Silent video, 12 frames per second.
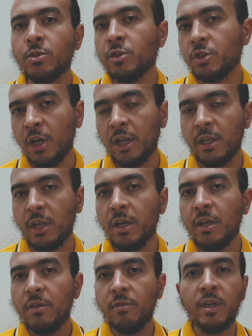inshallah.
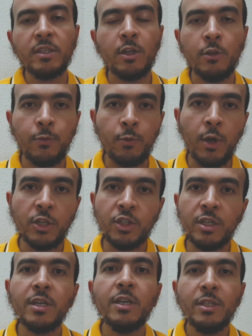Thanks a lot for watching.